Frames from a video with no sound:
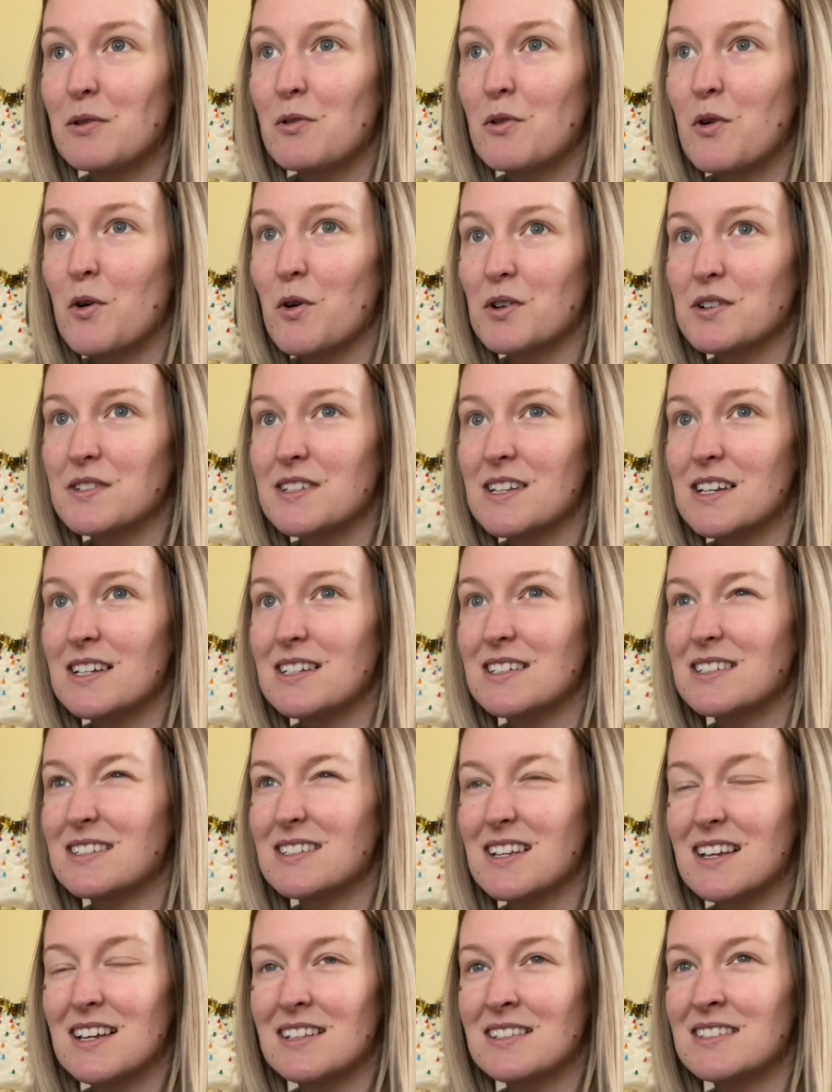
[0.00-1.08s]
courses
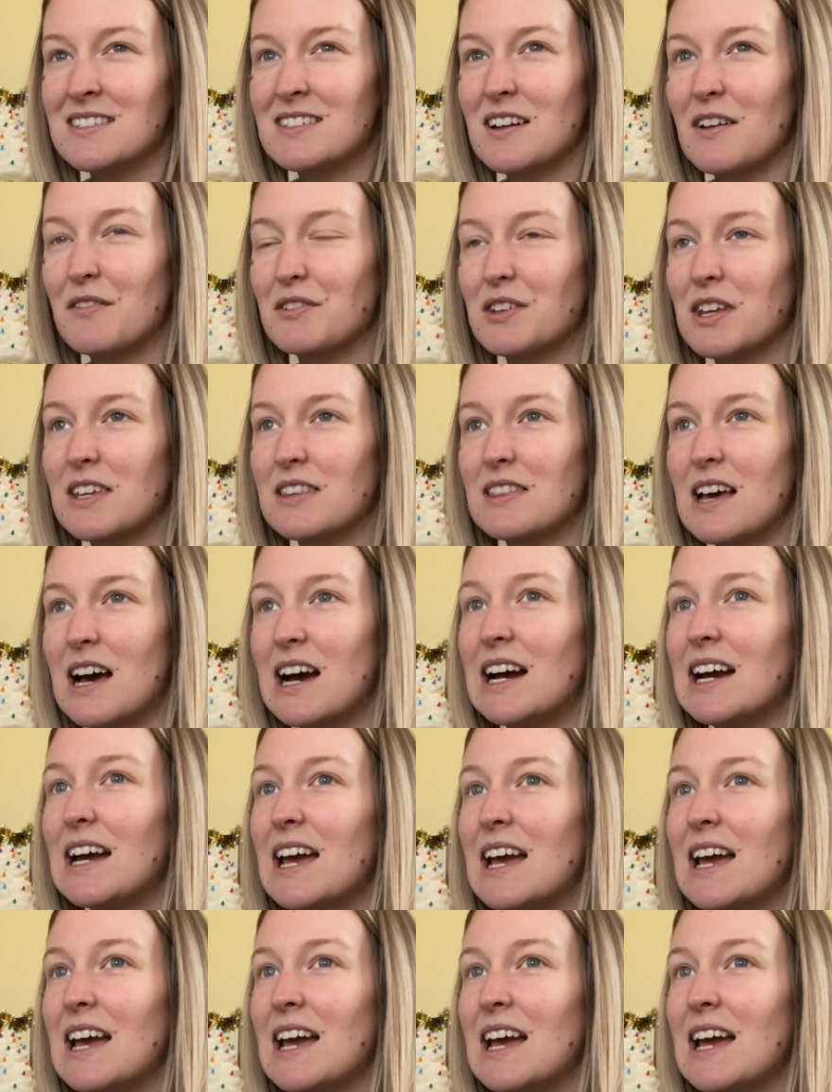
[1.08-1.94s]
and stuff like that.